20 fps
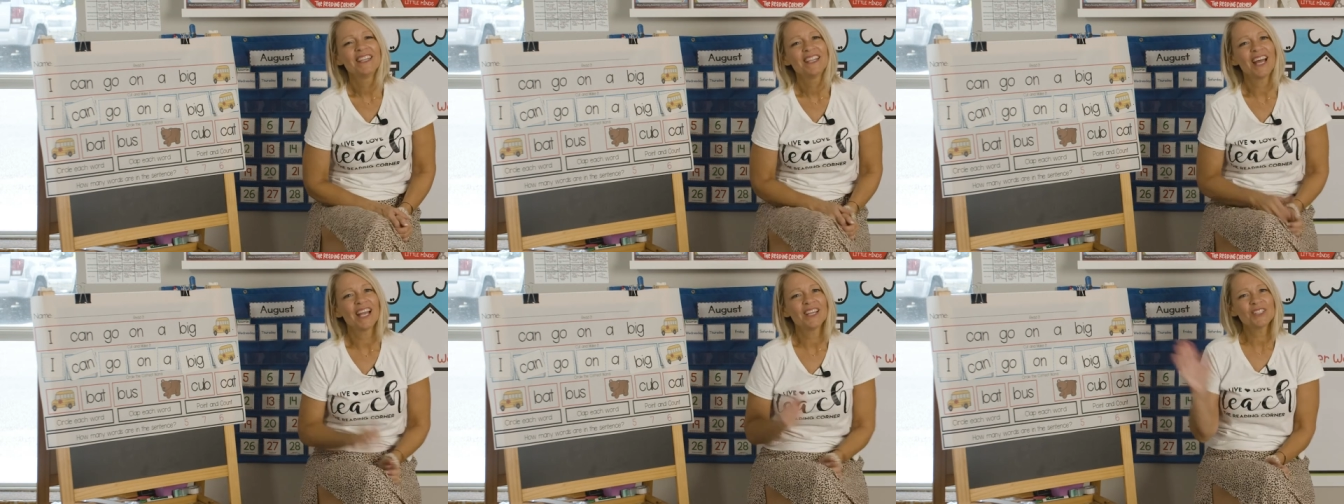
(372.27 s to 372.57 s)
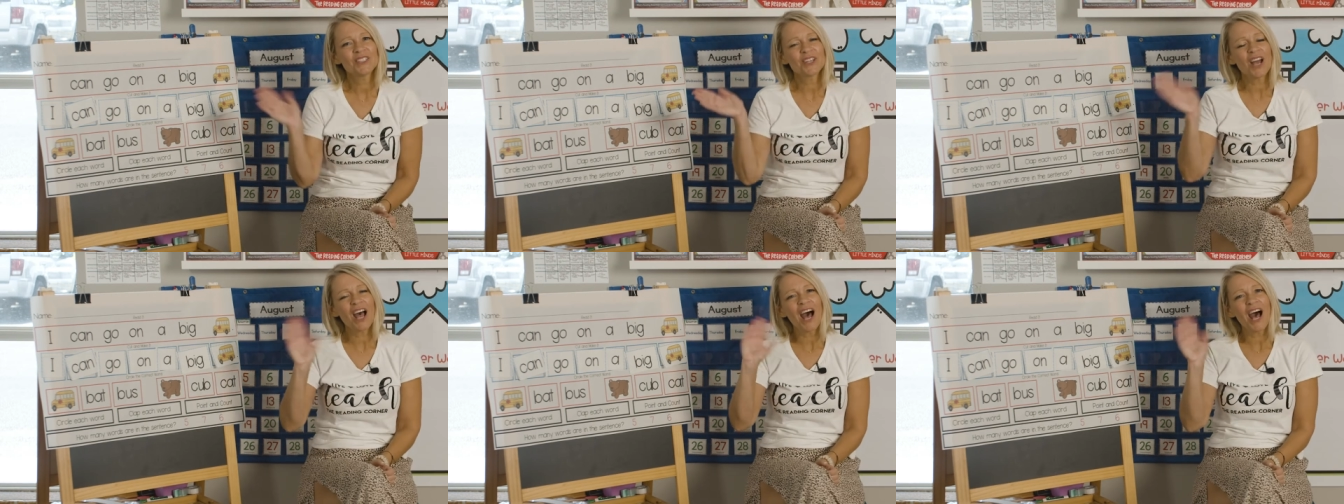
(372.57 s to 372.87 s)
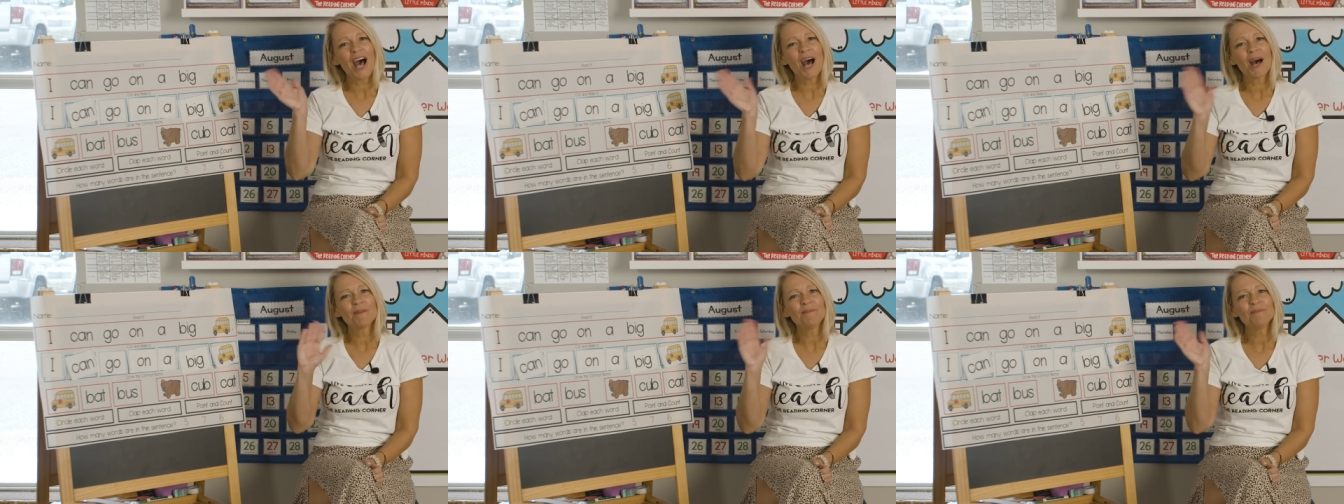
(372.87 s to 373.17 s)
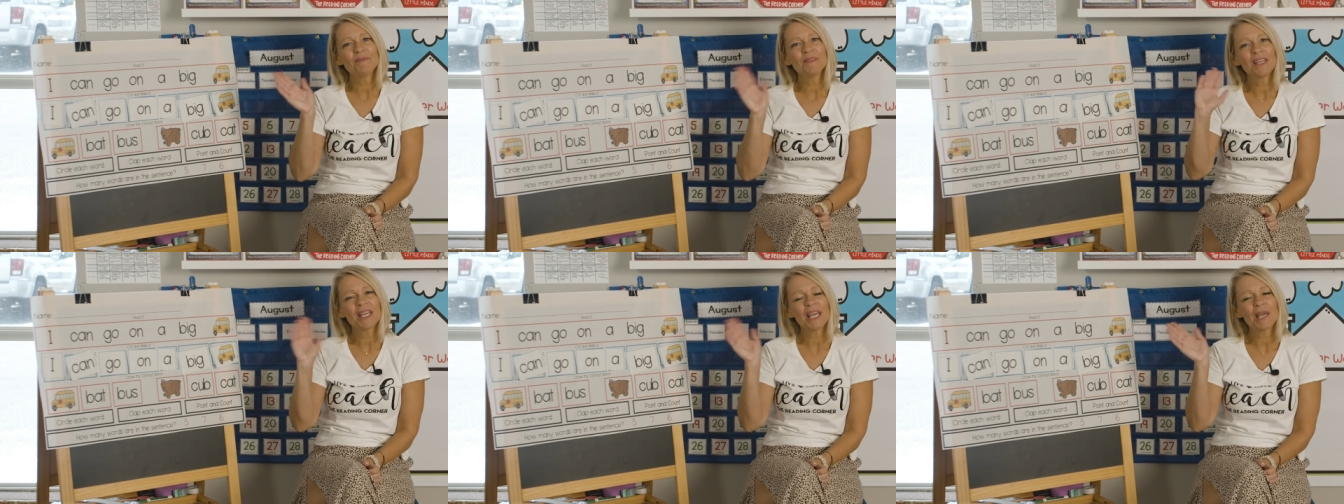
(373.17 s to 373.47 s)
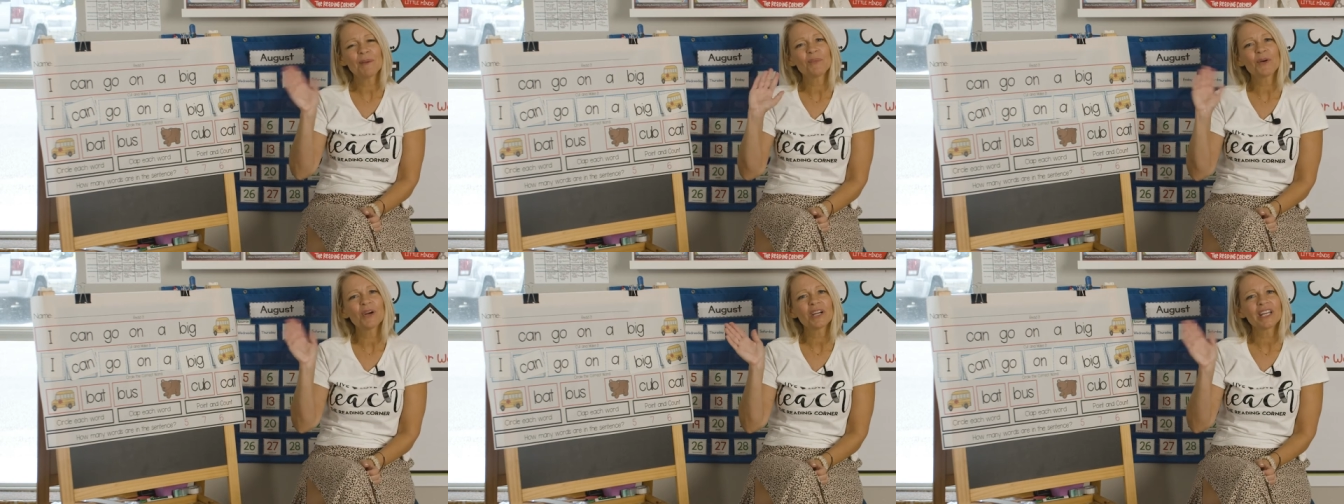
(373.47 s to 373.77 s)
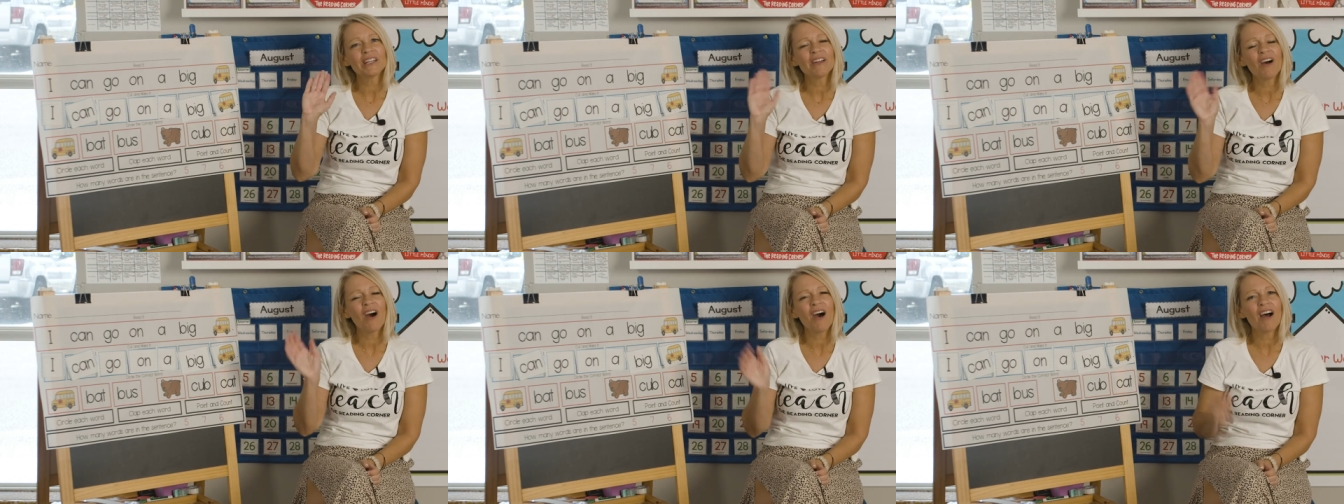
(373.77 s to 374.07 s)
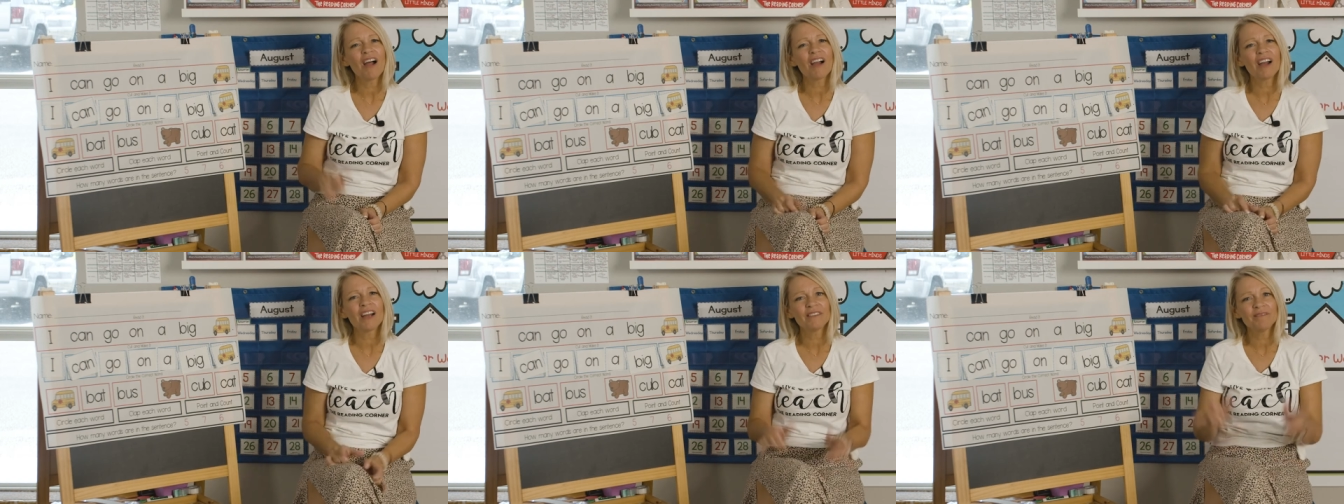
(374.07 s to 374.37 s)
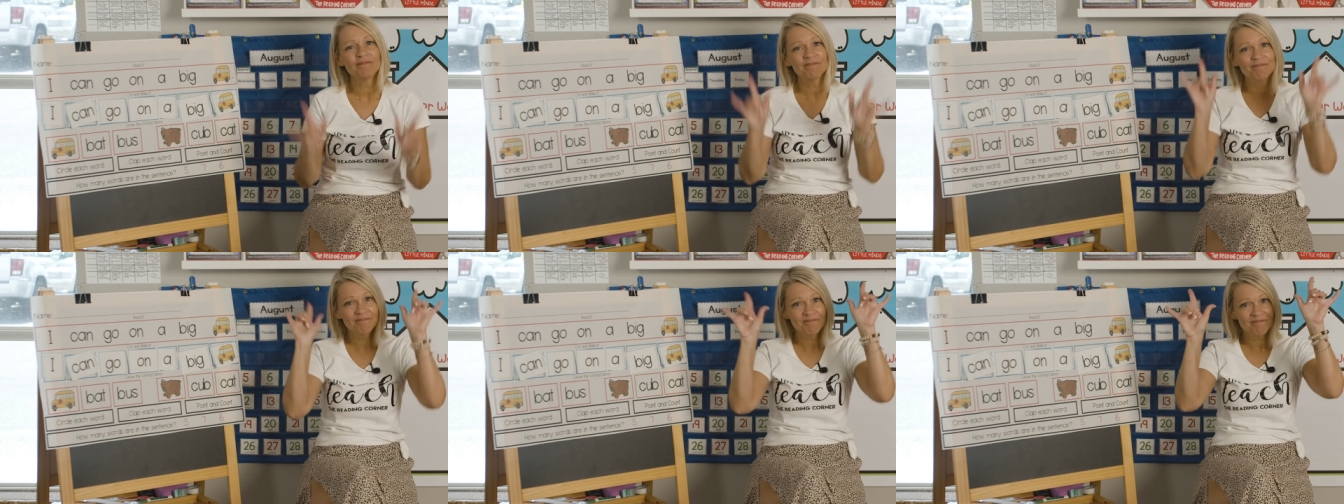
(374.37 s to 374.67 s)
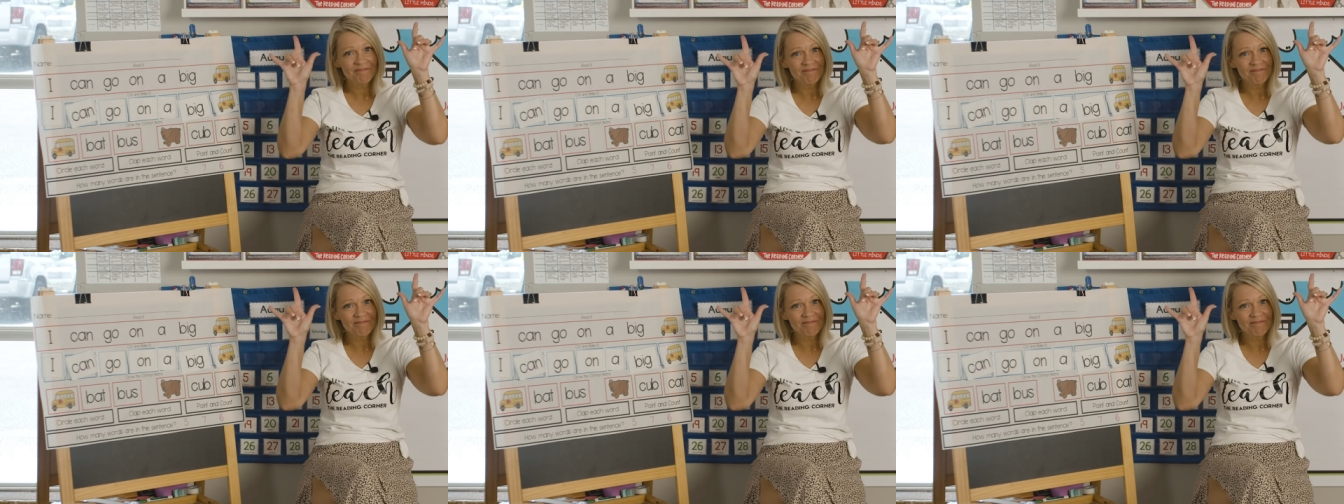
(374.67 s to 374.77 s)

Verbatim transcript: Nice job, keep working hard.